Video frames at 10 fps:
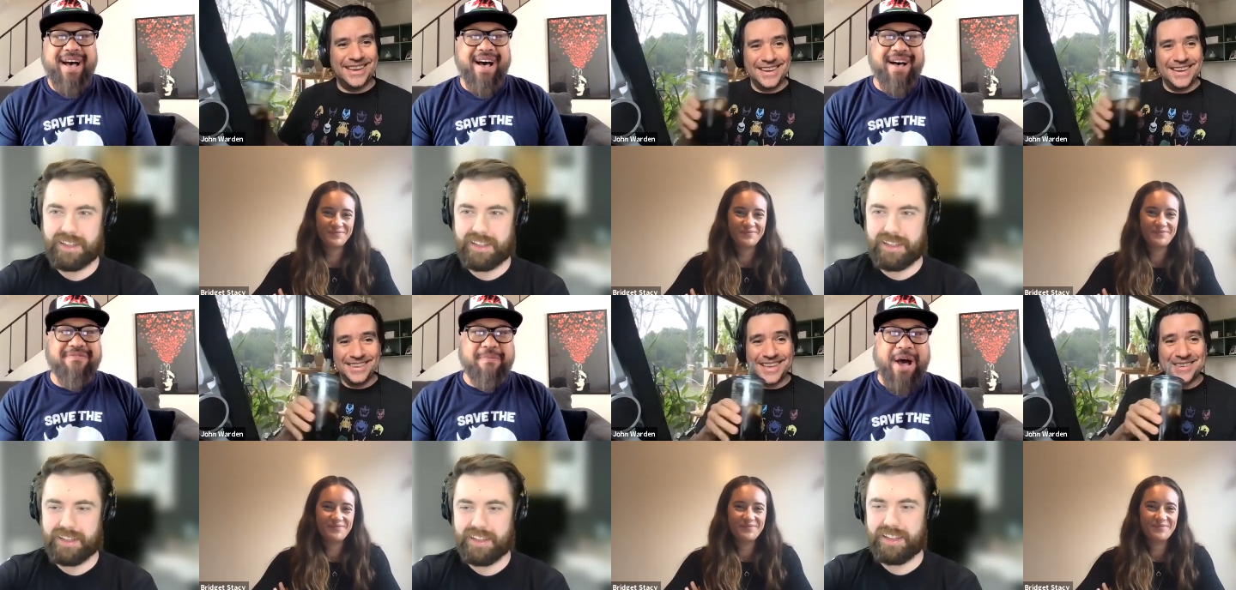
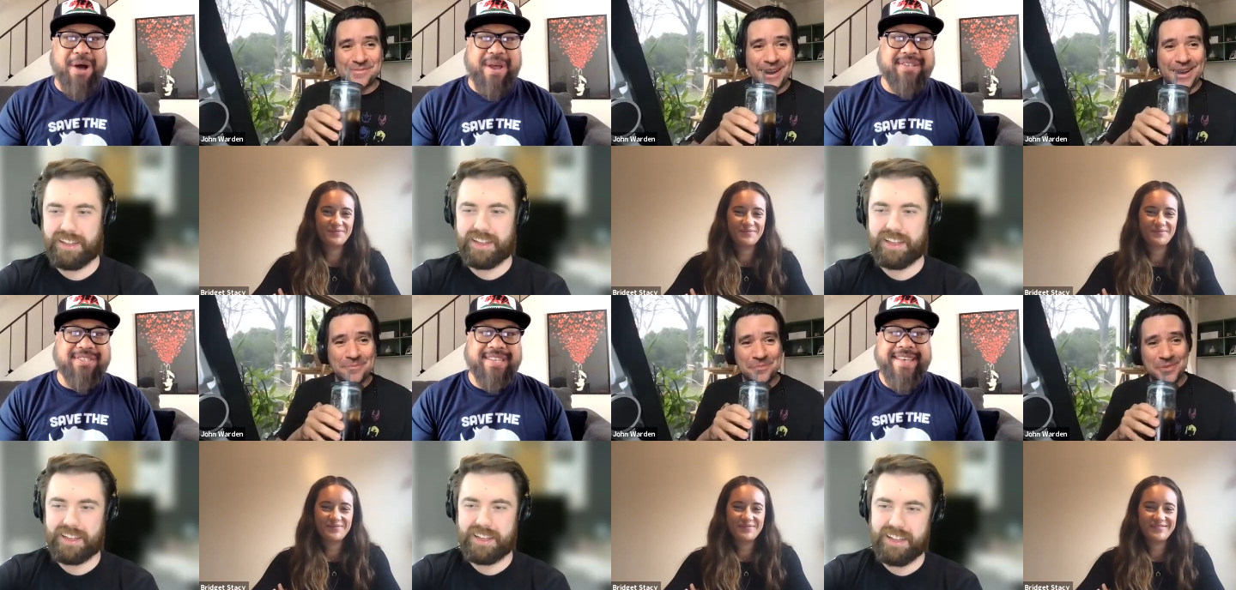Speaker 1: Uh, Thanks,
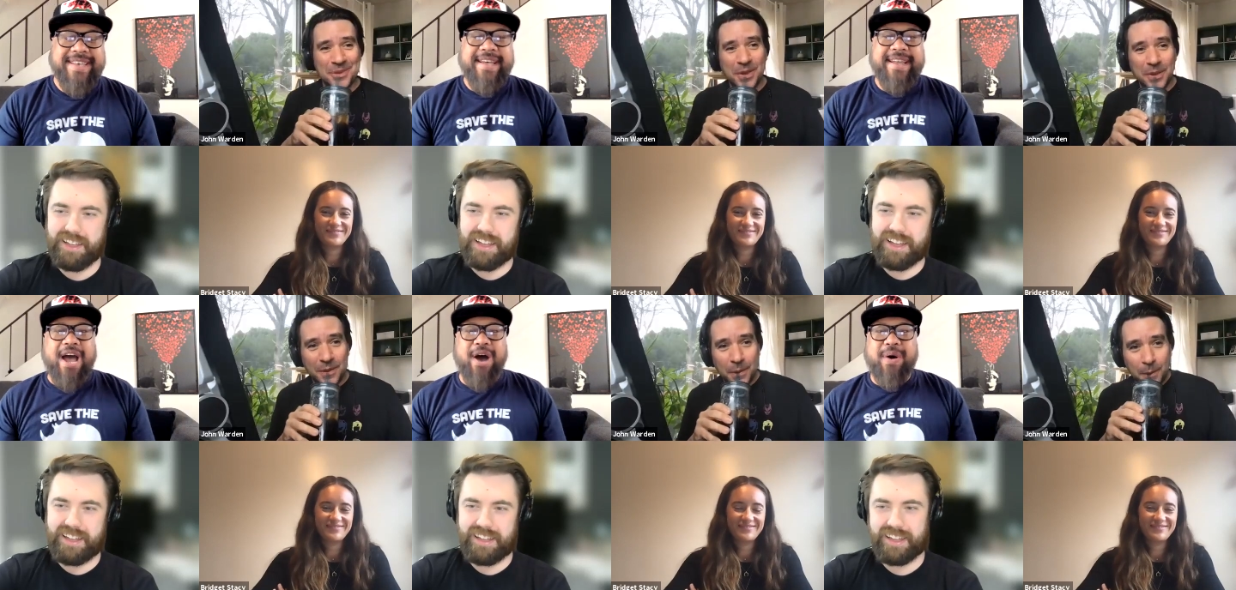man.
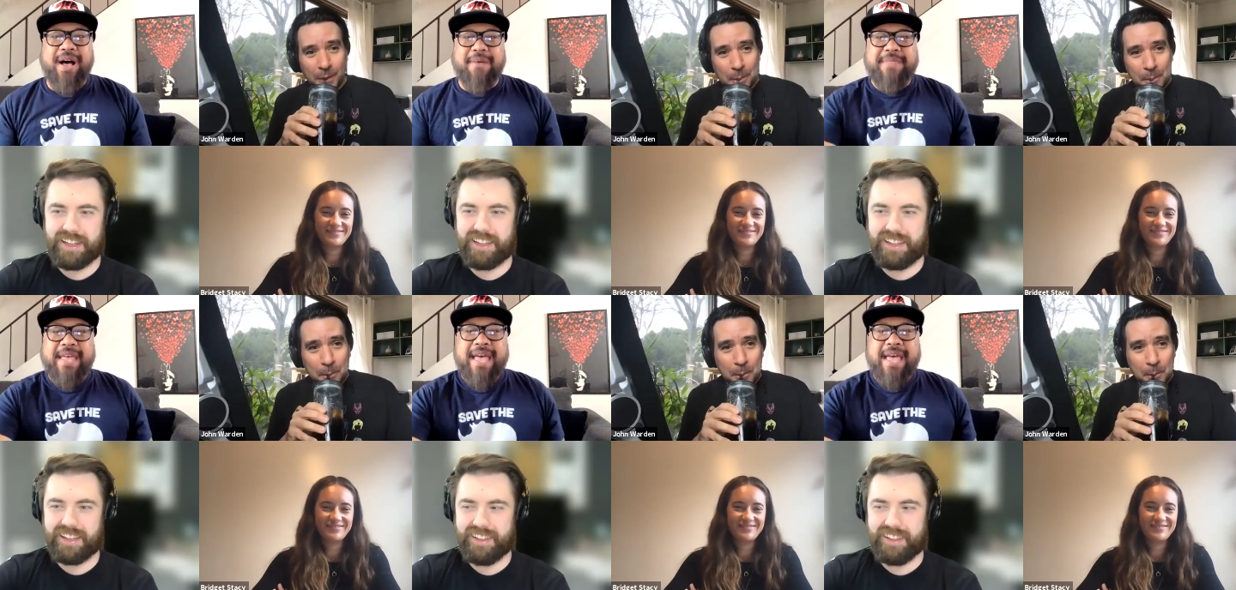Now, um,